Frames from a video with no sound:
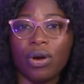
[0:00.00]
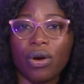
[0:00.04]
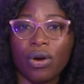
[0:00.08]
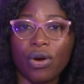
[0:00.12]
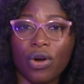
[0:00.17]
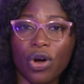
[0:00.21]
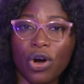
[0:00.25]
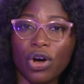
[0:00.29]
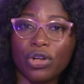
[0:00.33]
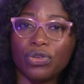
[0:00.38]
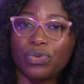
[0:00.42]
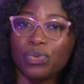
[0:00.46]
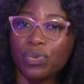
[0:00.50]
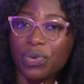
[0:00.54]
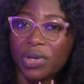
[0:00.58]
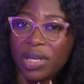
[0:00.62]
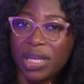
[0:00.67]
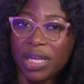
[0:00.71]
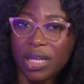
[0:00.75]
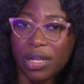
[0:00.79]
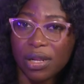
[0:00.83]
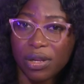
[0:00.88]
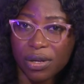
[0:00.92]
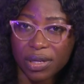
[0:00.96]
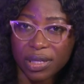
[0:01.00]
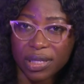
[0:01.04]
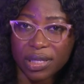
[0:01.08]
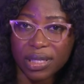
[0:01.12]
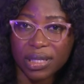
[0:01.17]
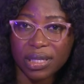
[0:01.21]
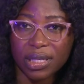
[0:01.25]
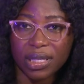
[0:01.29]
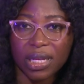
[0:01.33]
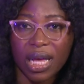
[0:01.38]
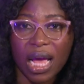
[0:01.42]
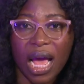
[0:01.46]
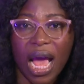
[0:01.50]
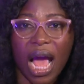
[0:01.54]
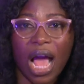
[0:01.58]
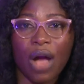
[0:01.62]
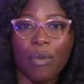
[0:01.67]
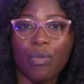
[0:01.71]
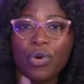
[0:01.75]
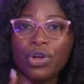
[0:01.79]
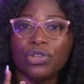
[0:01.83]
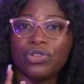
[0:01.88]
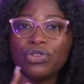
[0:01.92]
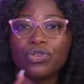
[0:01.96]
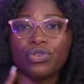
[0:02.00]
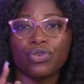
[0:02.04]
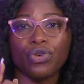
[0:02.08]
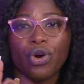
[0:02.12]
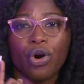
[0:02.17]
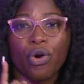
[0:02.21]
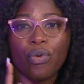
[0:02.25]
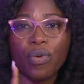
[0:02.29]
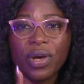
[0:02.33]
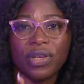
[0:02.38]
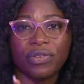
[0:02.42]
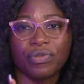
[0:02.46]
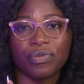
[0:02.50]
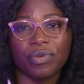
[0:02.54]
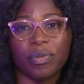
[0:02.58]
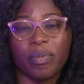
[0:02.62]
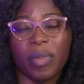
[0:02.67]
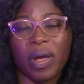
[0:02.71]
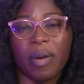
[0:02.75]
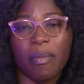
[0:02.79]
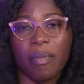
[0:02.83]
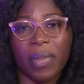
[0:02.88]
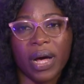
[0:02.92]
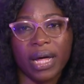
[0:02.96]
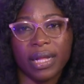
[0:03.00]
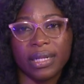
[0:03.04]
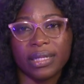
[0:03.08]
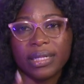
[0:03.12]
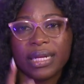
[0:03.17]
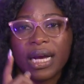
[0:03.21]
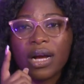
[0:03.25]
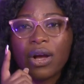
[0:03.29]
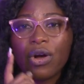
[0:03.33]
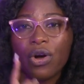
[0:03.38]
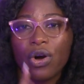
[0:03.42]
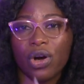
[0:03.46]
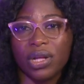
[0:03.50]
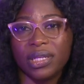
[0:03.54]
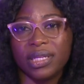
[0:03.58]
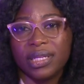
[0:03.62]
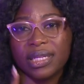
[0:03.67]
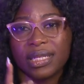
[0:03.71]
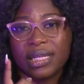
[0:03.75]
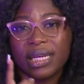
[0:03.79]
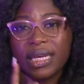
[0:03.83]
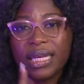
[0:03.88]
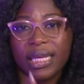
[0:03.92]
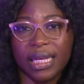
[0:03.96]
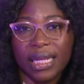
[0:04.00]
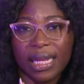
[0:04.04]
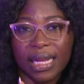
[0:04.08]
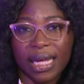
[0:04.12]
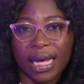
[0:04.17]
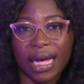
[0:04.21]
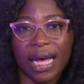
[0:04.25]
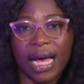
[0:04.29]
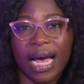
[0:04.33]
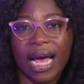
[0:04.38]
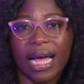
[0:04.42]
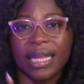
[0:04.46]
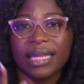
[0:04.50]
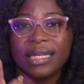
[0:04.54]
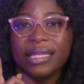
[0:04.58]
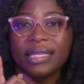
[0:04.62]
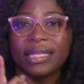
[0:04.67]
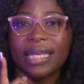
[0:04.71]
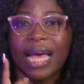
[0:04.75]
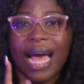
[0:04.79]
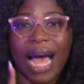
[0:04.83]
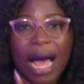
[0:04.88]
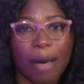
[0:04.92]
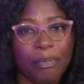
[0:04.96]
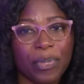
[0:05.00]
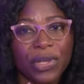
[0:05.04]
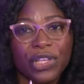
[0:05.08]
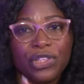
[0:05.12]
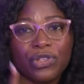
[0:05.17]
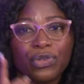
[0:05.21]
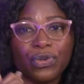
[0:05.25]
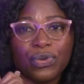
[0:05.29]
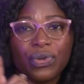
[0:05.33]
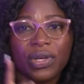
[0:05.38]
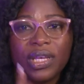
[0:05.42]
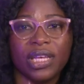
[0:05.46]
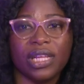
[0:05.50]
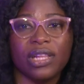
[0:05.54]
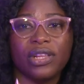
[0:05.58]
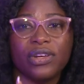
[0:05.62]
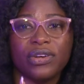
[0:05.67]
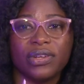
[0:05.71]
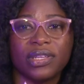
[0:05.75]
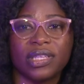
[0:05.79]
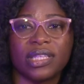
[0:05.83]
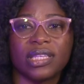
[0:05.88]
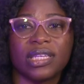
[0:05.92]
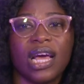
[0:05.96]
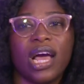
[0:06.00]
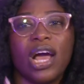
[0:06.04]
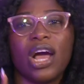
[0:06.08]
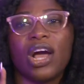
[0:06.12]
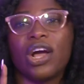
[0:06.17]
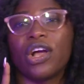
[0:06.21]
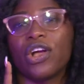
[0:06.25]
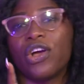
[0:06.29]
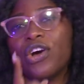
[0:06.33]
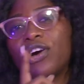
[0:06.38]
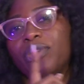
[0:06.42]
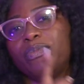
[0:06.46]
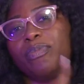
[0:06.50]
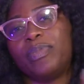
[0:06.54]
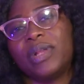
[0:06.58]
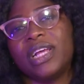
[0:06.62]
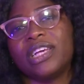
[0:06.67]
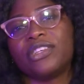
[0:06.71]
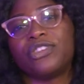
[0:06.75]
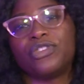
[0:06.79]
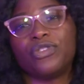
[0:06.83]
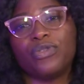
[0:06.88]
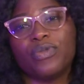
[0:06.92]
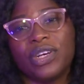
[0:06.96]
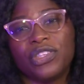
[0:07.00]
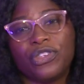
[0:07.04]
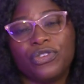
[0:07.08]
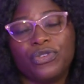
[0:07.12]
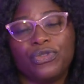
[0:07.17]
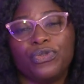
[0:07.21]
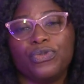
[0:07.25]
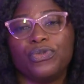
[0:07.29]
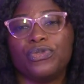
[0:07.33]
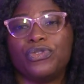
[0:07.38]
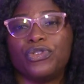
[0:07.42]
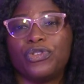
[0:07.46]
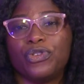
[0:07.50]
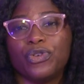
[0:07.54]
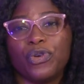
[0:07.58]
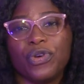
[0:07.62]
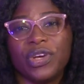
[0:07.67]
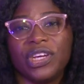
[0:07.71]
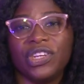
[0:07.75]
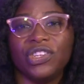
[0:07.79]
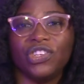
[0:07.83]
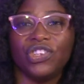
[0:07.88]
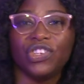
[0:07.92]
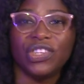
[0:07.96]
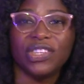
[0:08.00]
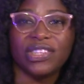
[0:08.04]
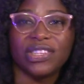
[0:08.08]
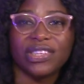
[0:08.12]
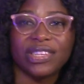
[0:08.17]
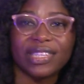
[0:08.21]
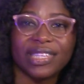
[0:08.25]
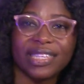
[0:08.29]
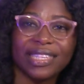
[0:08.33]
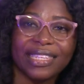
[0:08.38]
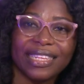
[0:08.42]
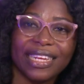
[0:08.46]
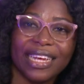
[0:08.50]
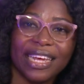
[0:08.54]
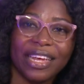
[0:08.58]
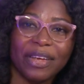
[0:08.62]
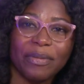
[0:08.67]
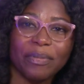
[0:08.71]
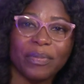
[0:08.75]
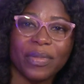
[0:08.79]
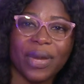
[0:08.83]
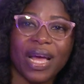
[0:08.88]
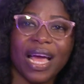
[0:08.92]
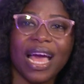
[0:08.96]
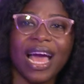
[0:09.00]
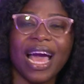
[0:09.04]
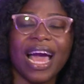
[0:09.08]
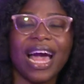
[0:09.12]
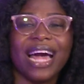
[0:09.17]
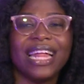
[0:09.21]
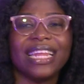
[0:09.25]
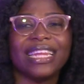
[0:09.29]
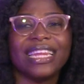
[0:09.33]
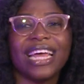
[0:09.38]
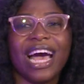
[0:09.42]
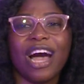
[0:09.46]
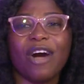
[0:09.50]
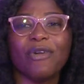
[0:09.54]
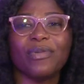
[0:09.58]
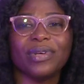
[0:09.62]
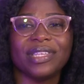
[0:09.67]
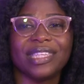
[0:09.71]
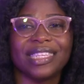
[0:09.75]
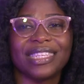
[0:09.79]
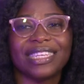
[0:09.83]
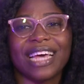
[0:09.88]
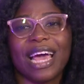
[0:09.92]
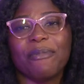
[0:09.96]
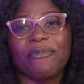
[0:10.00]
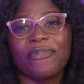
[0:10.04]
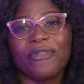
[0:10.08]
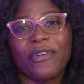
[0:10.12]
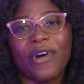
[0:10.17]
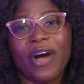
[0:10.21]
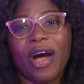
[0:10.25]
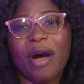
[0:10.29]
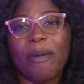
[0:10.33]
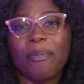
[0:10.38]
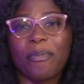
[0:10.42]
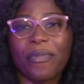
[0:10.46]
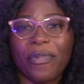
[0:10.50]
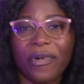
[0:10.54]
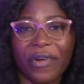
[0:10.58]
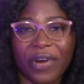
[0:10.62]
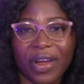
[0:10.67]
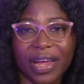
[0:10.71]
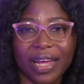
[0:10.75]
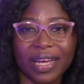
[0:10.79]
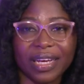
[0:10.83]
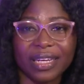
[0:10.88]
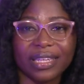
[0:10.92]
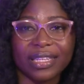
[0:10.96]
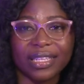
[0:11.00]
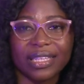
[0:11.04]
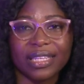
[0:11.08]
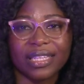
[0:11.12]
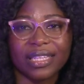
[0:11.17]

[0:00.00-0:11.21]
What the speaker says: God will heal us. I want you to always remember that God is a healer and is happy to heal us. God bless you as you do so in Jesus' name. Amen. Now it's time for our prayer.